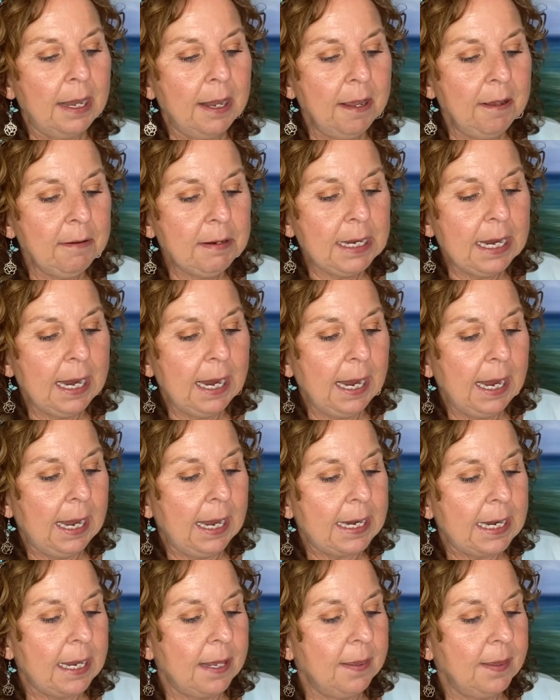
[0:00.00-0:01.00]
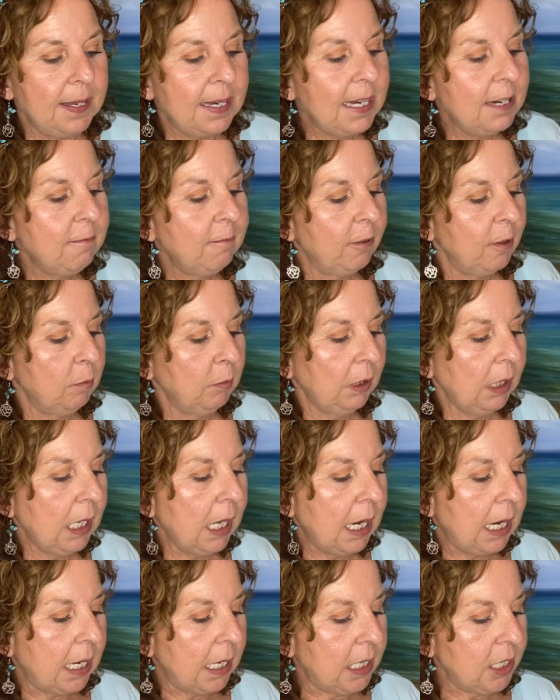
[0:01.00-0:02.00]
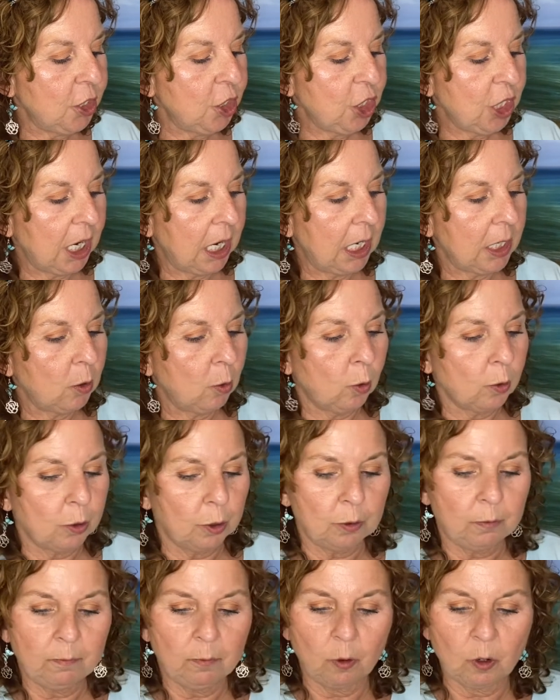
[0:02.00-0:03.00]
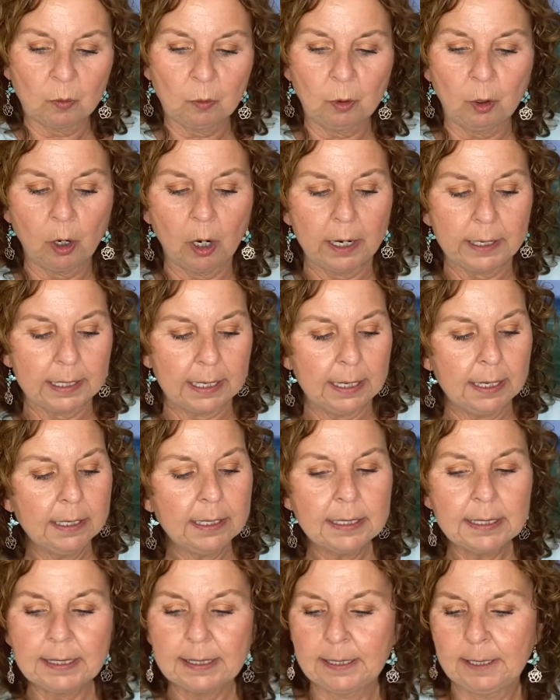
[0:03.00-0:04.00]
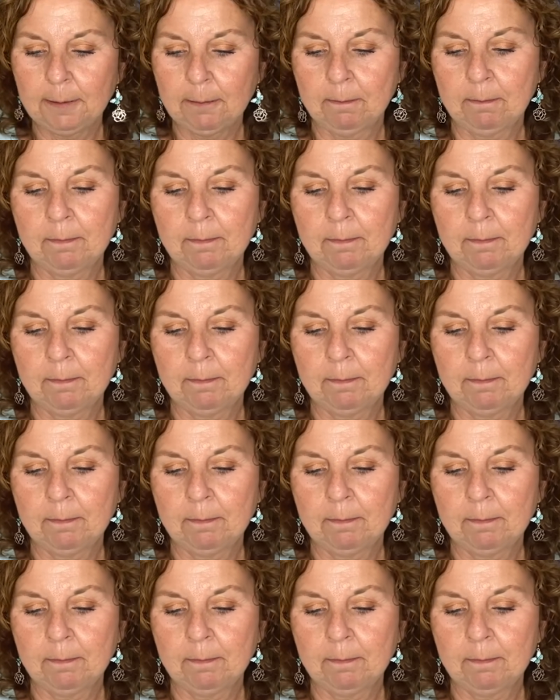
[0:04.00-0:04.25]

Okay, and then from Lush, I ordered 4 products.